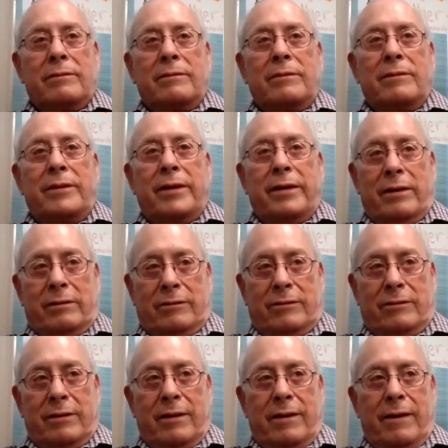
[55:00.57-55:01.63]

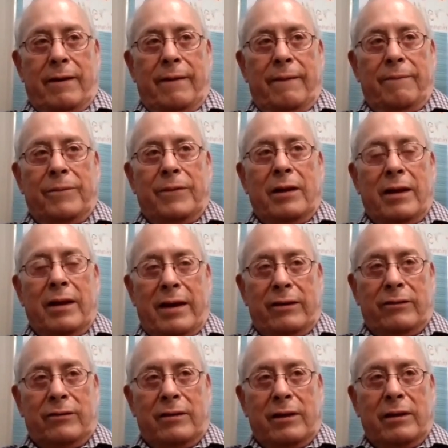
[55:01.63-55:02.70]
Yes. The
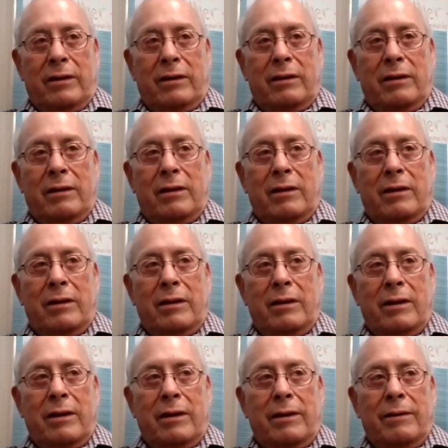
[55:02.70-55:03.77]
last thing in
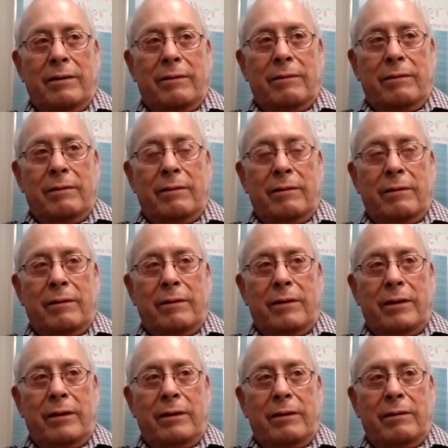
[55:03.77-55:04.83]

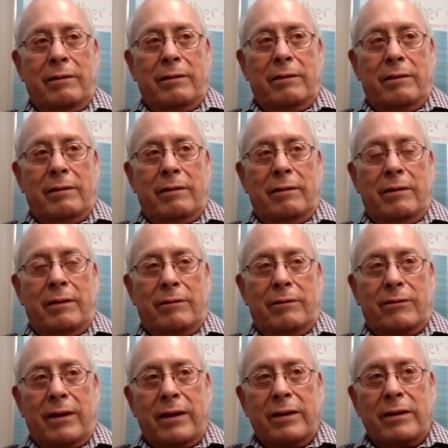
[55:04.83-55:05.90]

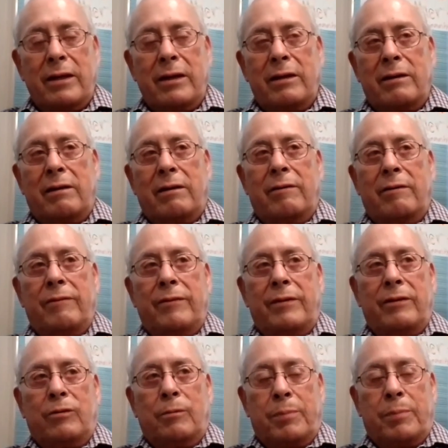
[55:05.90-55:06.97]
this idea of
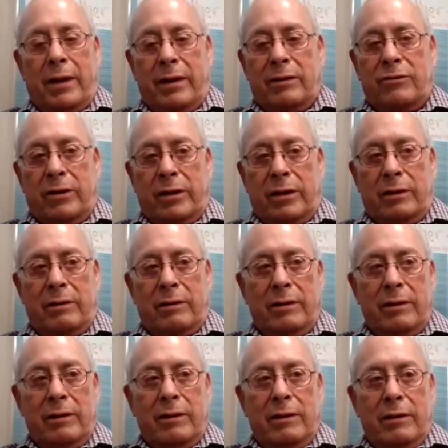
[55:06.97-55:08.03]
the supply chain,
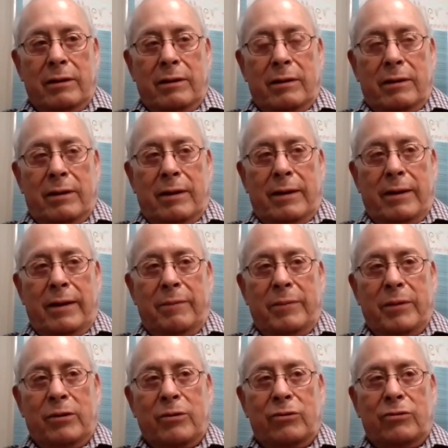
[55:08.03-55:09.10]

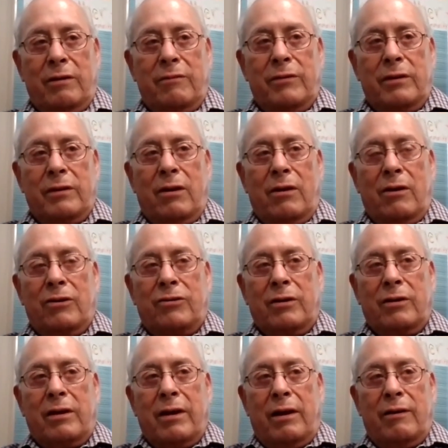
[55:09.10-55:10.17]
because even the laws
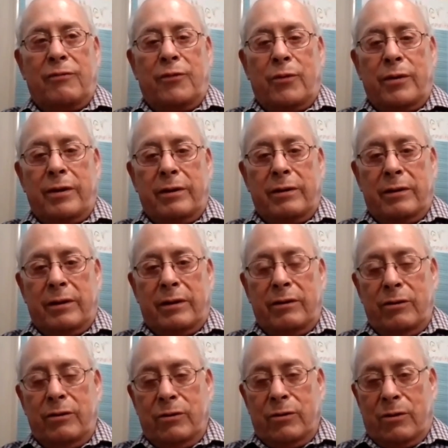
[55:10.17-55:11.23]
in California and
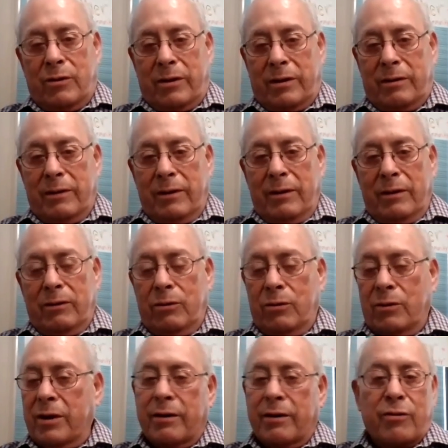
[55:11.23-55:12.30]
New York do
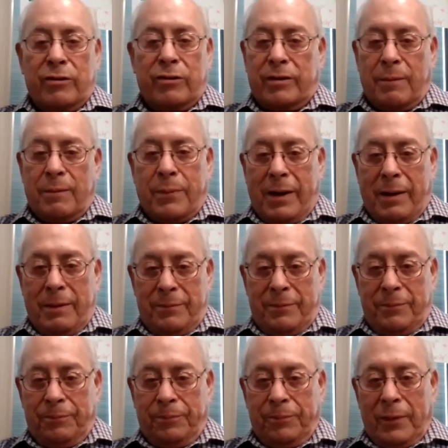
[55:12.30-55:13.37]
not address that problem.